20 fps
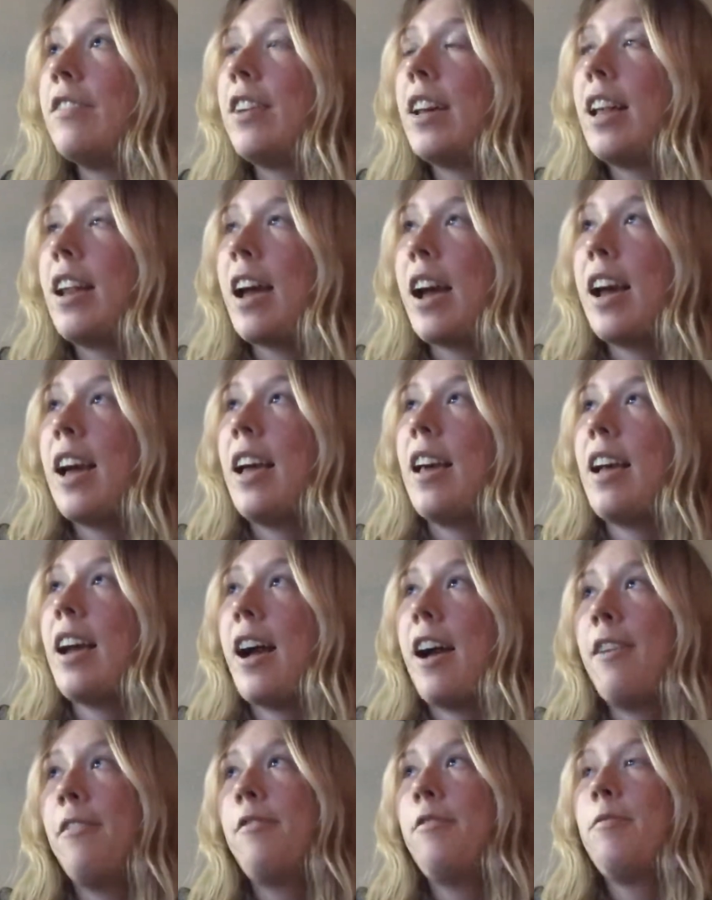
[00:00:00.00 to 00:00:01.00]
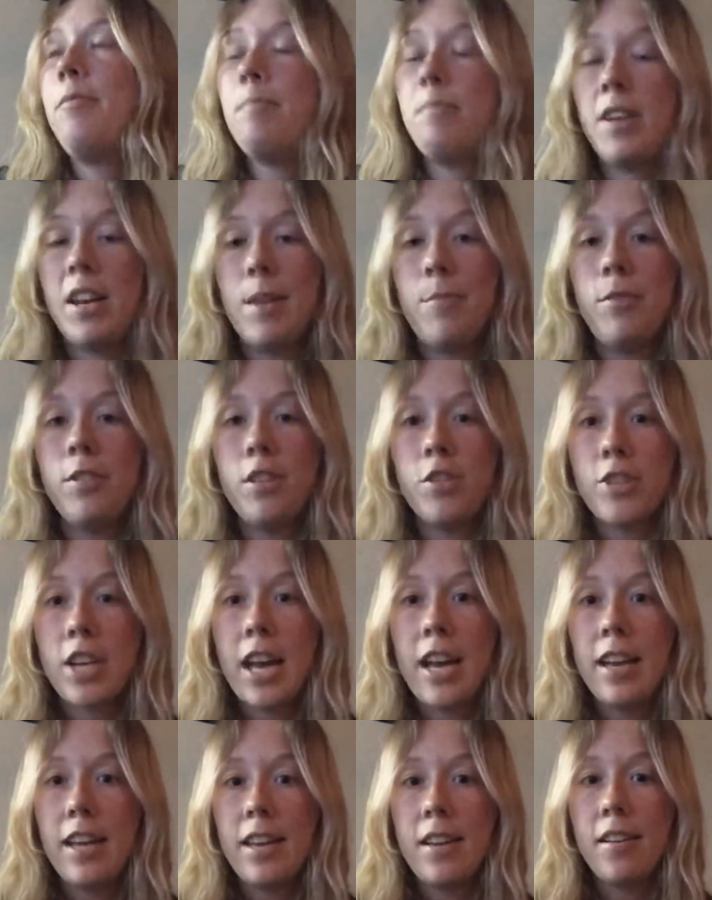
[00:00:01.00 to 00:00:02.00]
and I have been able to try
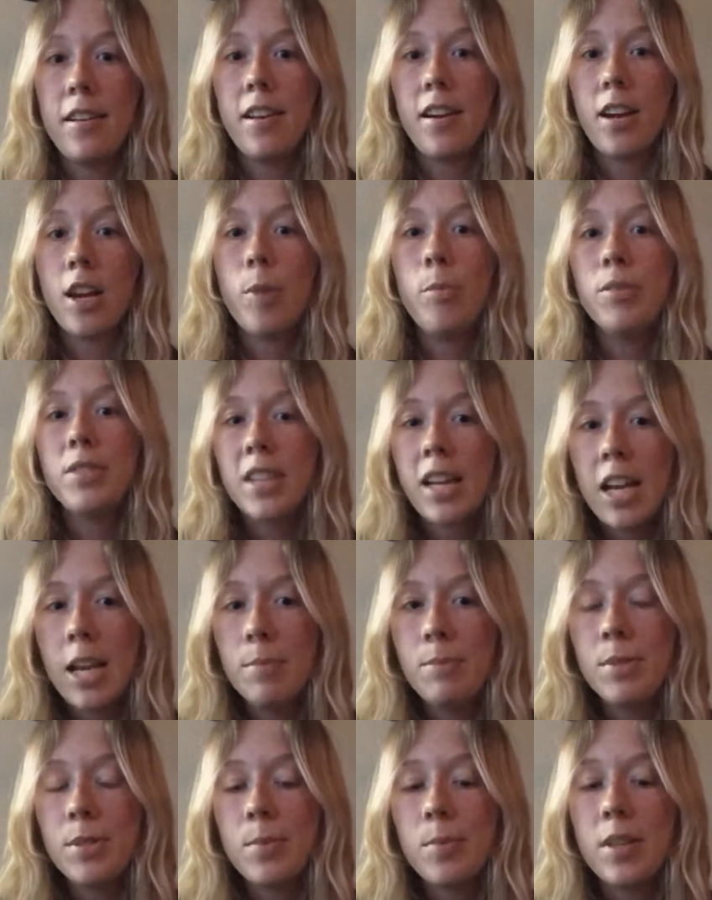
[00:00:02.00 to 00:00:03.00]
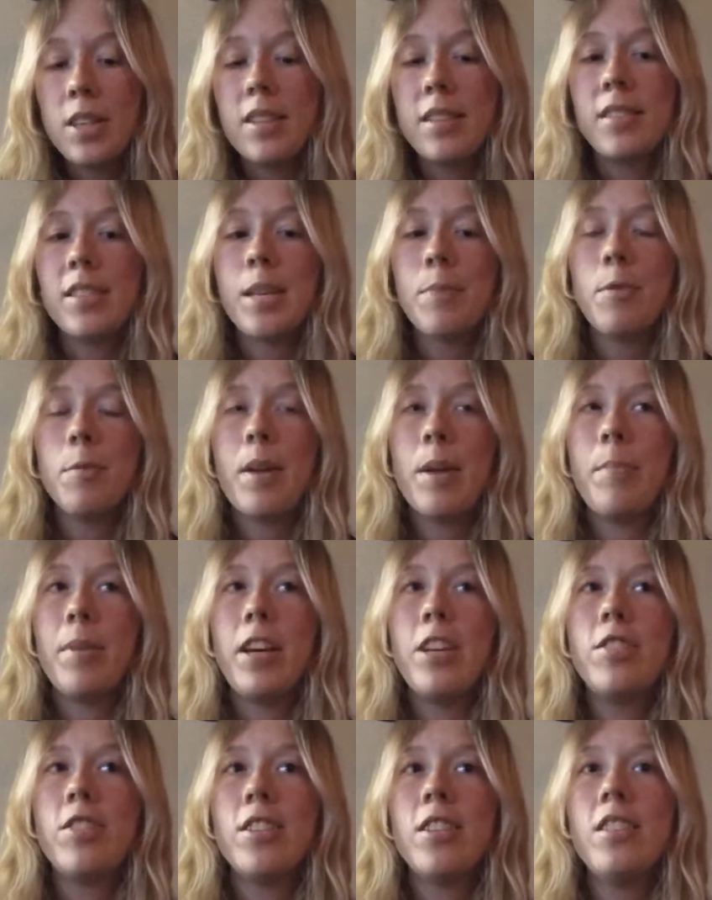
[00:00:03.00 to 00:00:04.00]
it a couple times with some of my
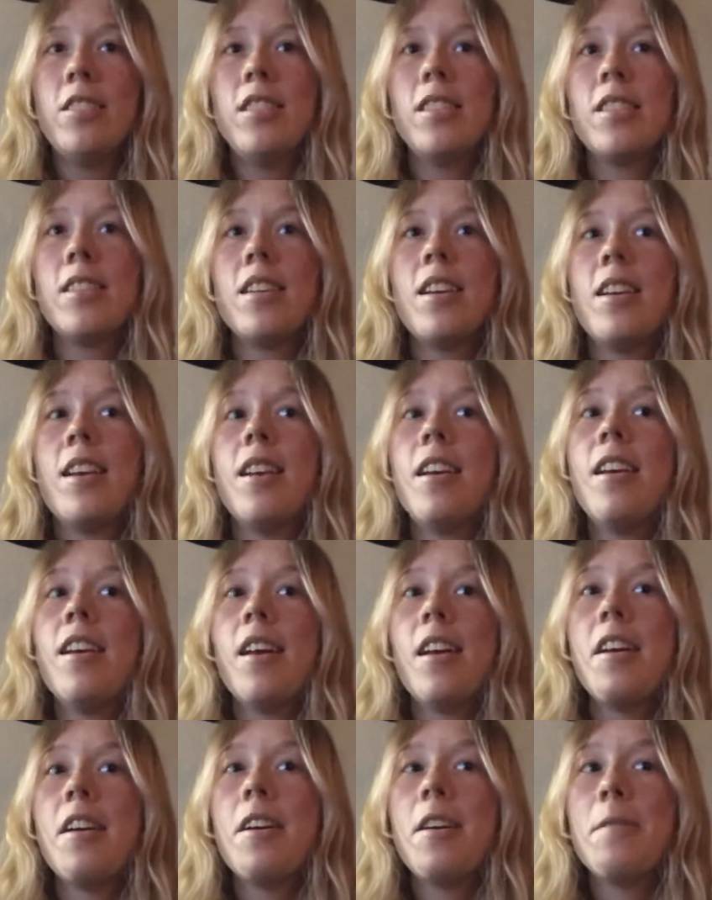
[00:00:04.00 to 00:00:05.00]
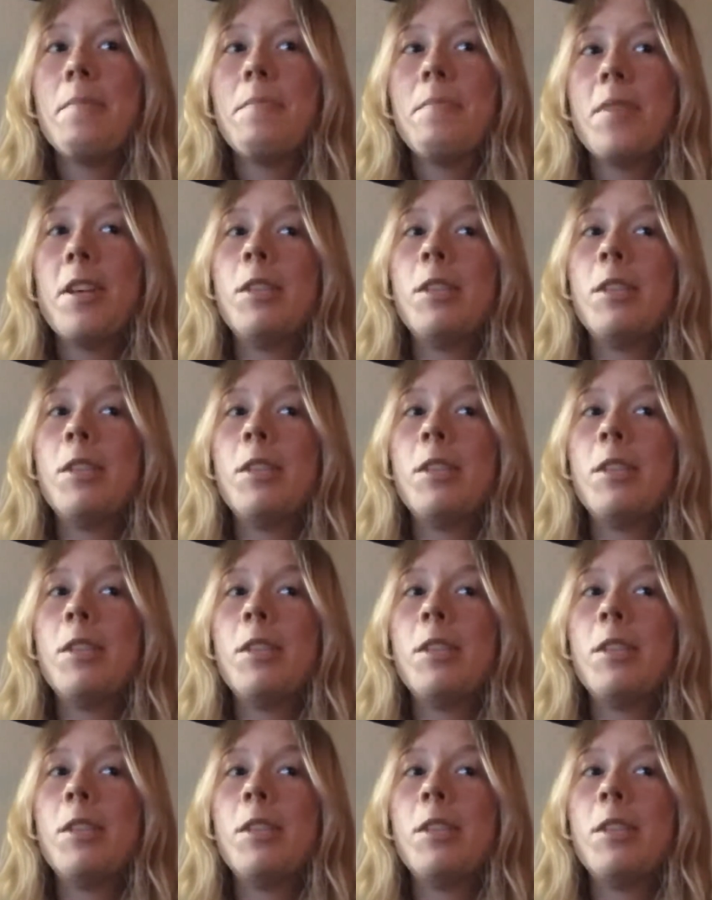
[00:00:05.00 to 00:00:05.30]
patients,